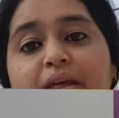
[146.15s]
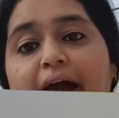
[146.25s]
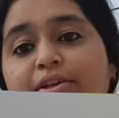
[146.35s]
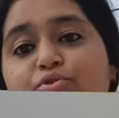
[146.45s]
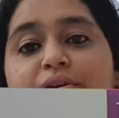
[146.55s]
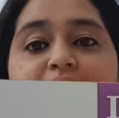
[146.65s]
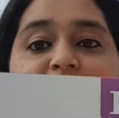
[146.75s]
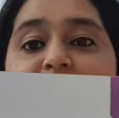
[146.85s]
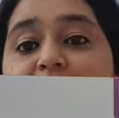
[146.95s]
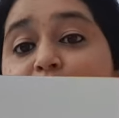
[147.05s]
As you can
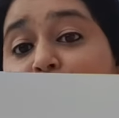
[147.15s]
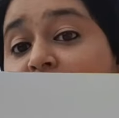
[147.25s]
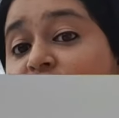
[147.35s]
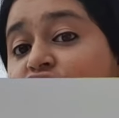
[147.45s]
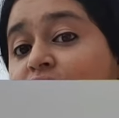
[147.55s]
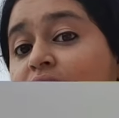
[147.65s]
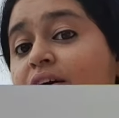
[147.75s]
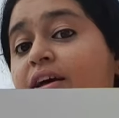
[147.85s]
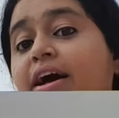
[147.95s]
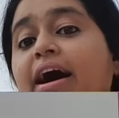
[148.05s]
see in the picture,
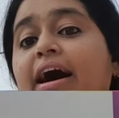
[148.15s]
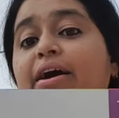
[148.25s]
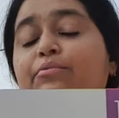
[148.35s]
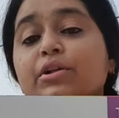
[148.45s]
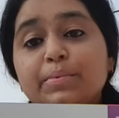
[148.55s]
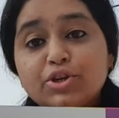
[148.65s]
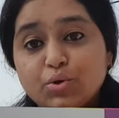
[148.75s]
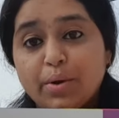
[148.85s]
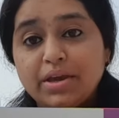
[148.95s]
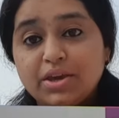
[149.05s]
I will be
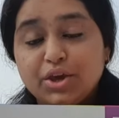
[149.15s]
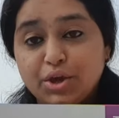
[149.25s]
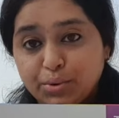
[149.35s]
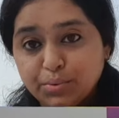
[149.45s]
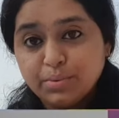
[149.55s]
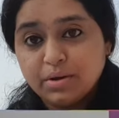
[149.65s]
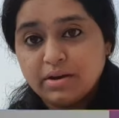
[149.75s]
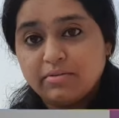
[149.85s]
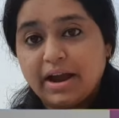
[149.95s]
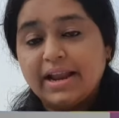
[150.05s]
showing you
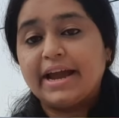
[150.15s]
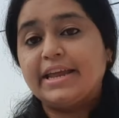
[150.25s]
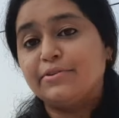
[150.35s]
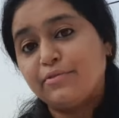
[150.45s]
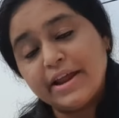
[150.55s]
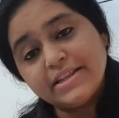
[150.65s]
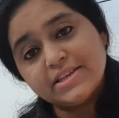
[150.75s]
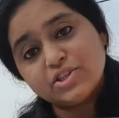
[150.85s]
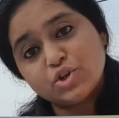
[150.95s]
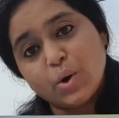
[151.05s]
while I inflate
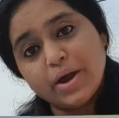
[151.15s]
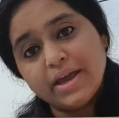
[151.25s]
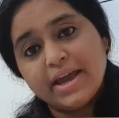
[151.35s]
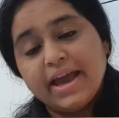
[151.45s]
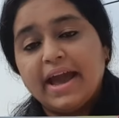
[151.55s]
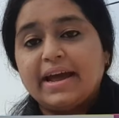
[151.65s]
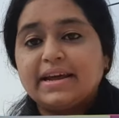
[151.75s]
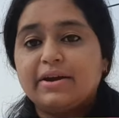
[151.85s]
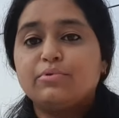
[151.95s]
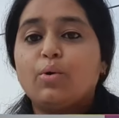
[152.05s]
this toy, and
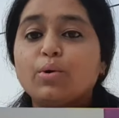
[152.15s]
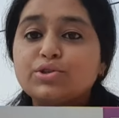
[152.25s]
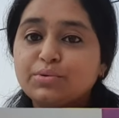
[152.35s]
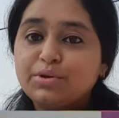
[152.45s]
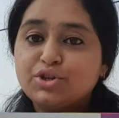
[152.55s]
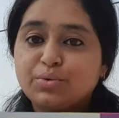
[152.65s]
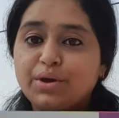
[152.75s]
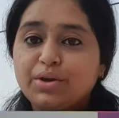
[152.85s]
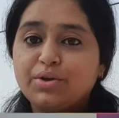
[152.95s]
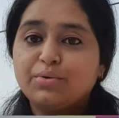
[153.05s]
I will also be
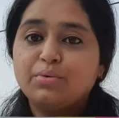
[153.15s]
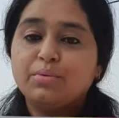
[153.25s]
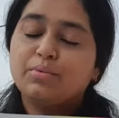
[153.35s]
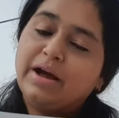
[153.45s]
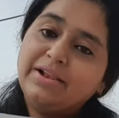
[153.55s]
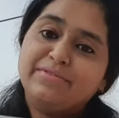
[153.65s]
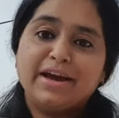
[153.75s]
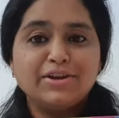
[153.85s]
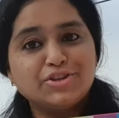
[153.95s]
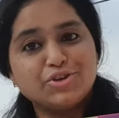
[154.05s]
showing you while
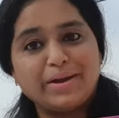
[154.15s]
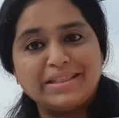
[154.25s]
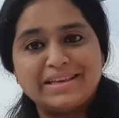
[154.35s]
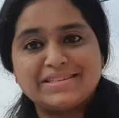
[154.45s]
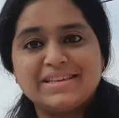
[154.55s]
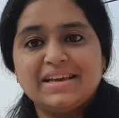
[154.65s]
we are enjoying this.